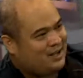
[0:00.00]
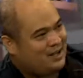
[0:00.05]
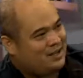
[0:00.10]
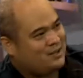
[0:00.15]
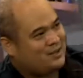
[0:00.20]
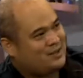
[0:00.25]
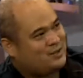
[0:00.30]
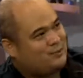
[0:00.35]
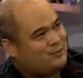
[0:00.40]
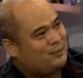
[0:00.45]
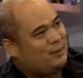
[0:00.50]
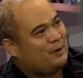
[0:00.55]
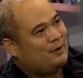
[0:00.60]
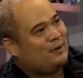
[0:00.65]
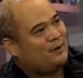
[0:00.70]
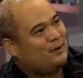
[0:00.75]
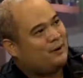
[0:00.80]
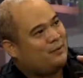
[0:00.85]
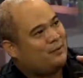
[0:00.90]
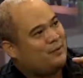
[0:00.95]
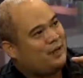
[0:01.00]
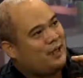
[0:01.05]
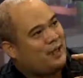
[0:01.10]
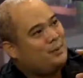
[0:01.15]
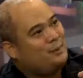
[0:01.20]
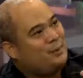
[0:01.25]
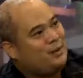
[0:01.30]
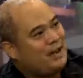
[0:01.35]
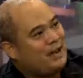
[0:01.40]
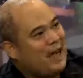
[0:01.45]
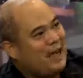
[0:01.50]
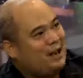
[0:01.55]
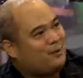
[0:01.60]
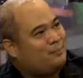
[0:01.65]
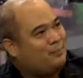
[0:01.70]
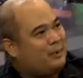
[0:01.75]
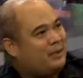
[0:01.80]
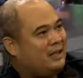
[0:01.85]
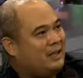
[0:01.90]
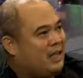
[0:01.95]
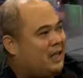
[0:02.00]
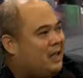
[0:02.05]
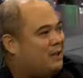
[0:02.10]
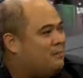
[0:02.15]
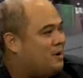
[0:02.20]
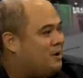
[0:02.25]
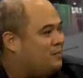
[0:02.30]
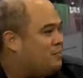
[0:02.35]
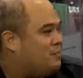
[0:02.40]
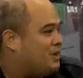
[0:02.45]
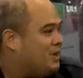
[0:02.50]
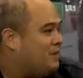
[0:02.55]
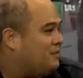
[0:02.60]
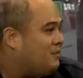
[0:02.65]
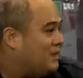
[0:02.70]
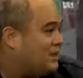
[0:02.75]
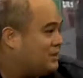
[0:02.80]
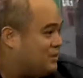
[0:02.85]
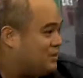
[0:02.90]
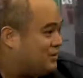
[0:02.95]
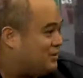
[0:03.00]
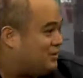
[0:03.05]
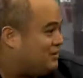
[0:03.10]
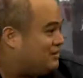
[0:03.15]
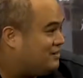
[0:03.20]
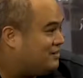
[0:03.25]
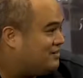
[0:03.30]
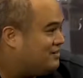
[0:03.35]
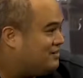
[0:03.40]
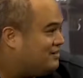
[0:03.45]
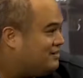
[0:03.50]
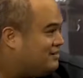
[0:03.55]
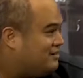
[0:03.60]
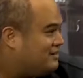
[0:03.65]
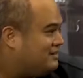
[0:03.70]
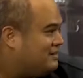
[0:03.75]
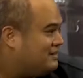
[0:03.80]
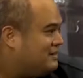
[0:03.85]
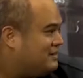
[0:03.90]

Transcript: the spirit of the Helmet Act became a money venture. Okay.